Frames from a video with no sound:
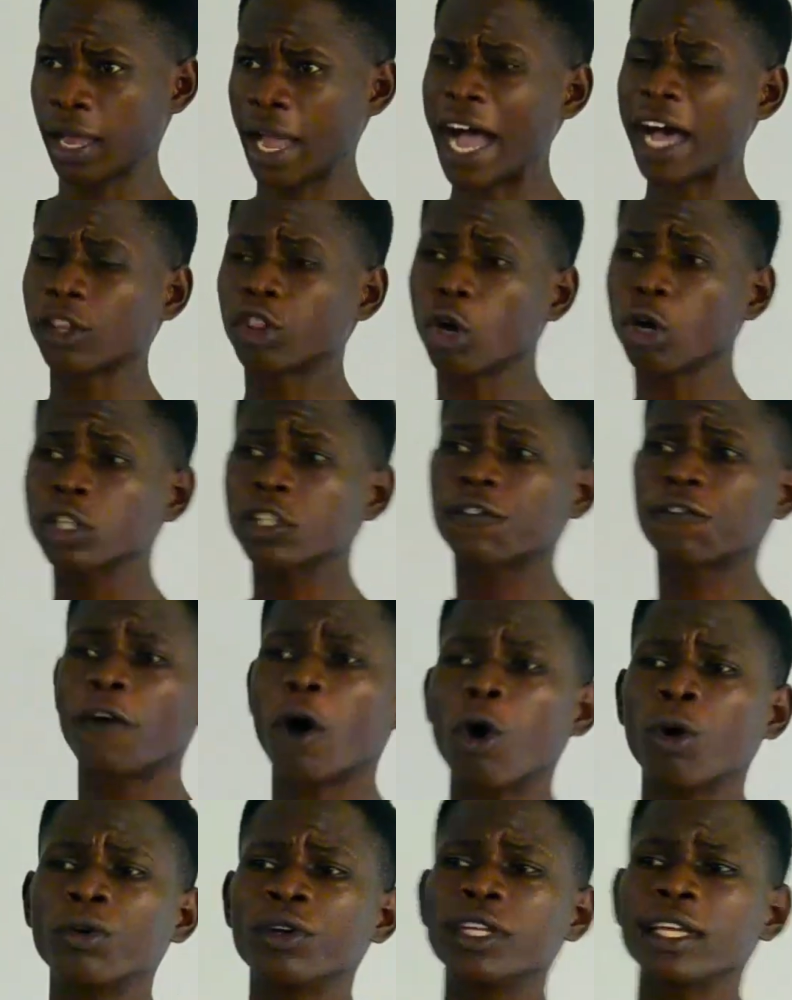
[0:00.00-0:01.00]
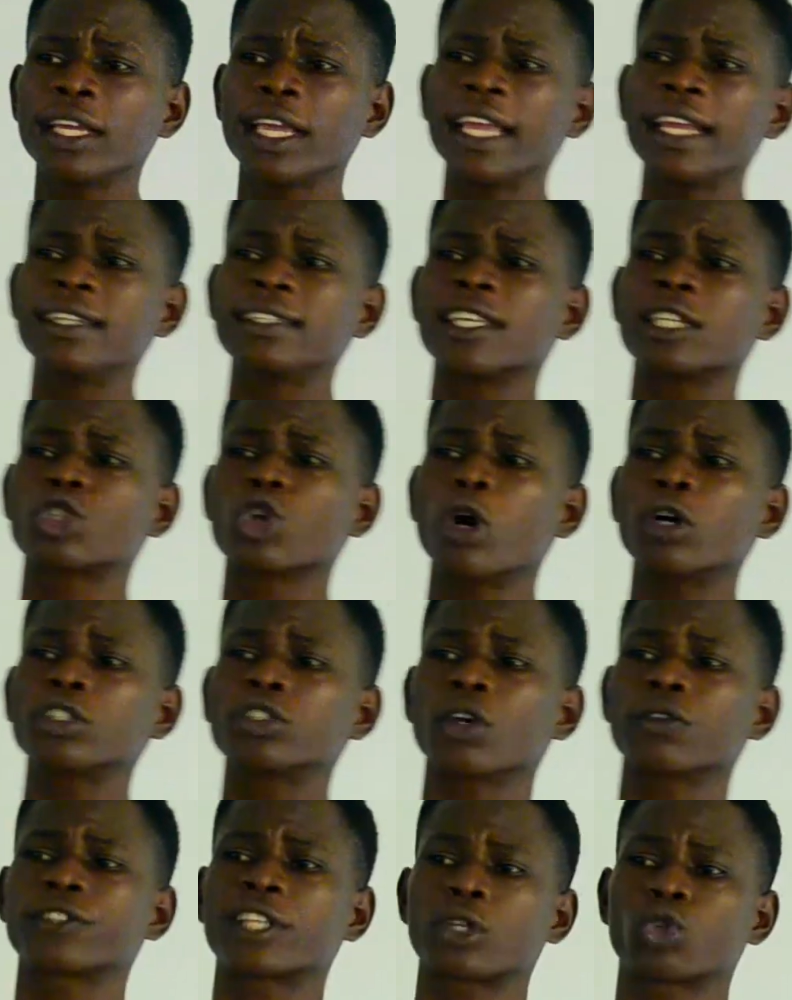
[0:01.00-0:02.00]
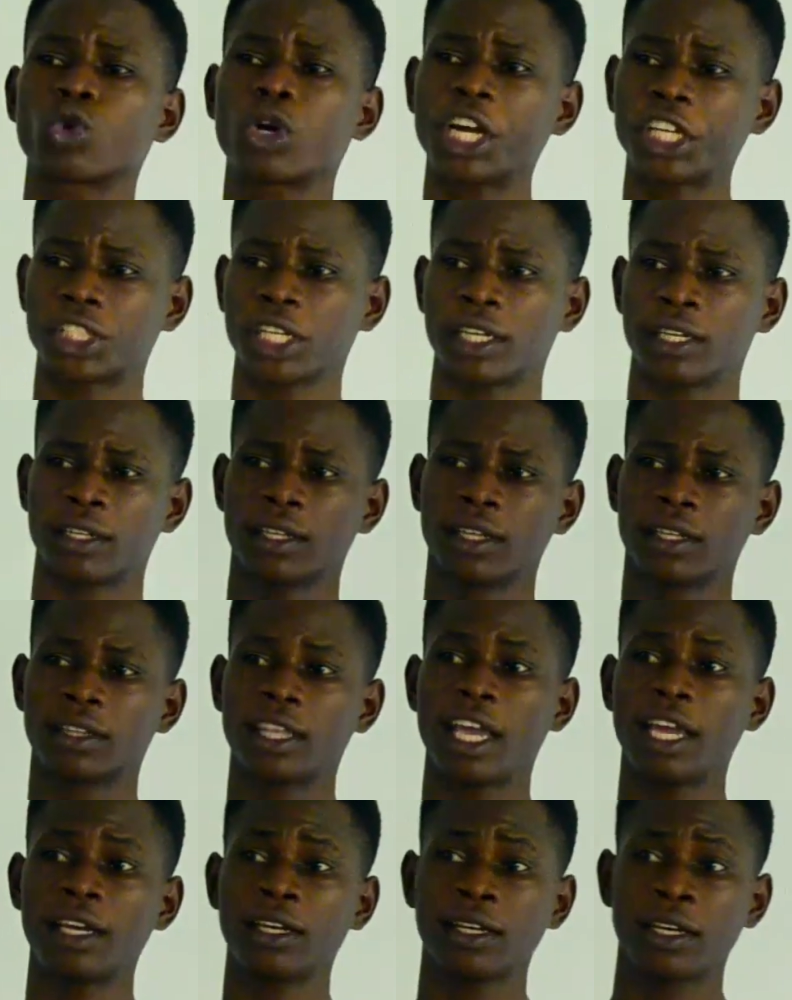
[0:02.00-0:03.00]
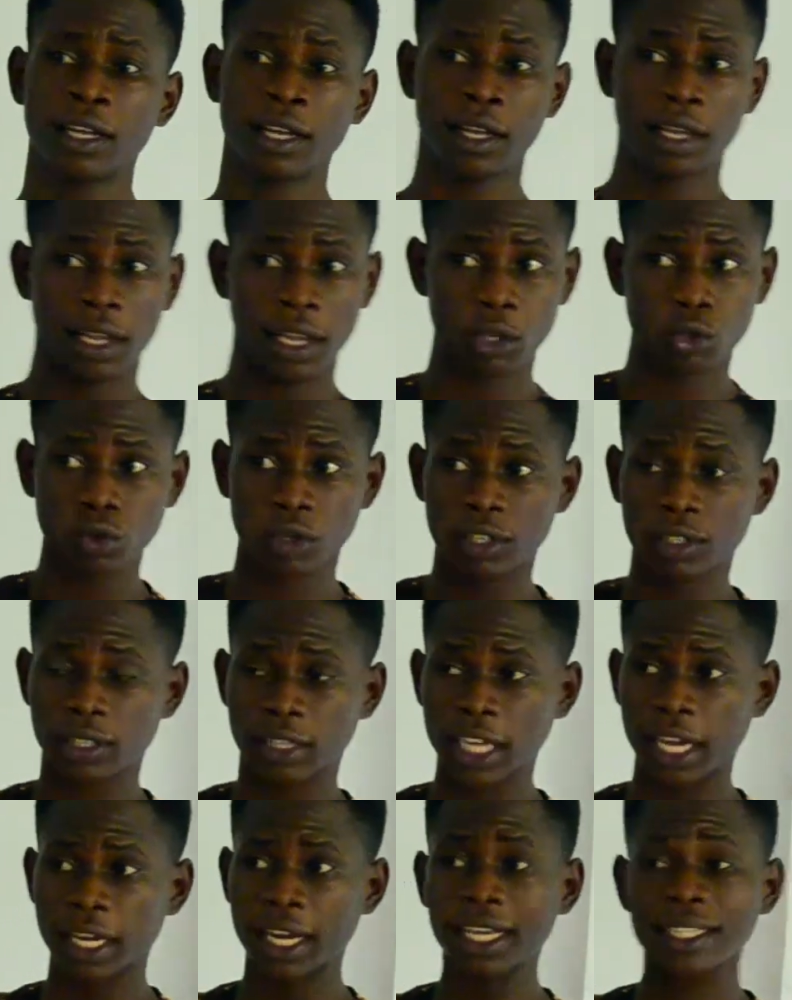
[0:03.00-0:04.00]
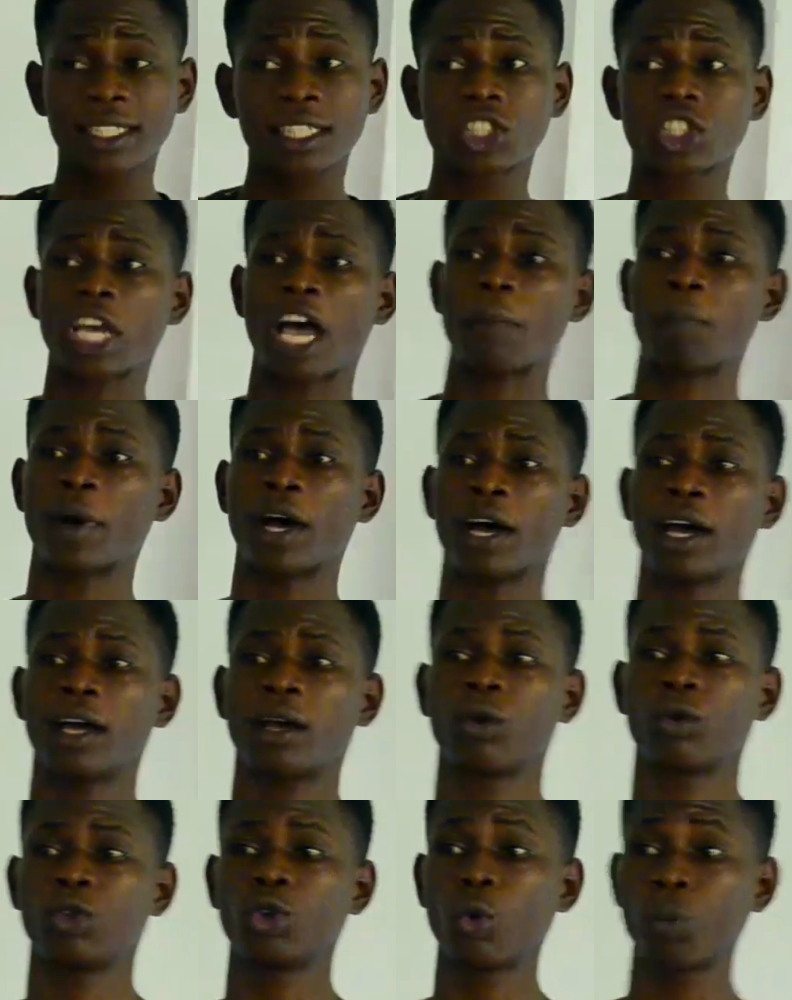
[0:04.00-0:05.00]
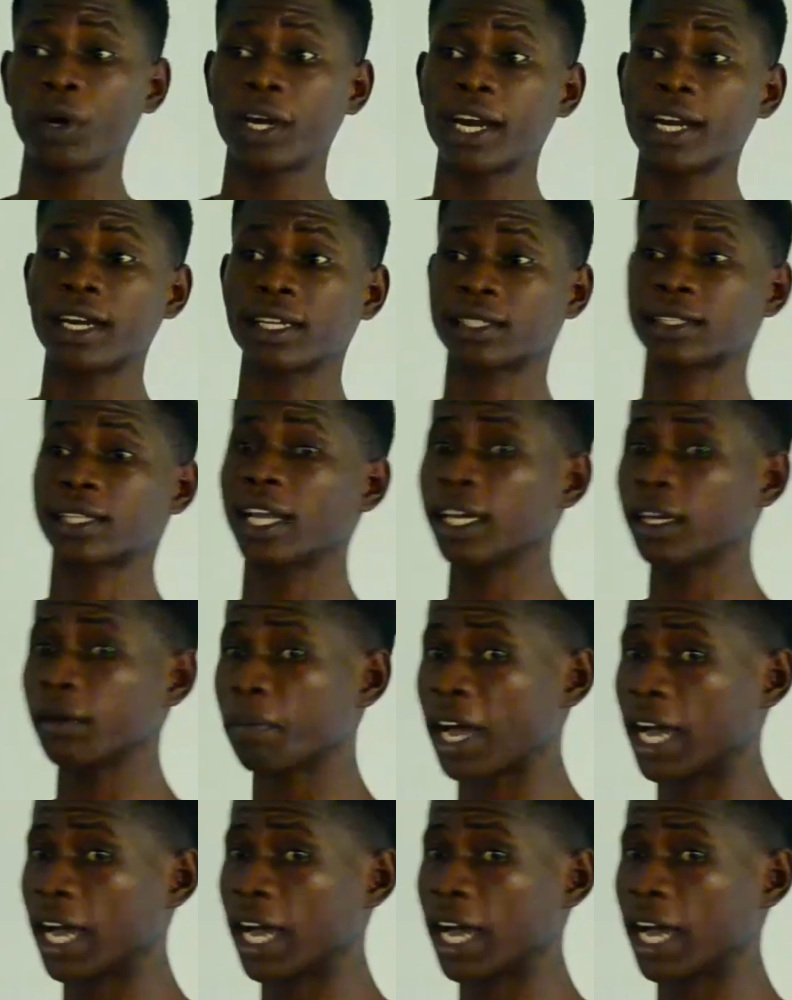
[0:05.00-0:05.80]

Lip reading: are those found in the zones of saturation. Then, in the next chapter, you will understand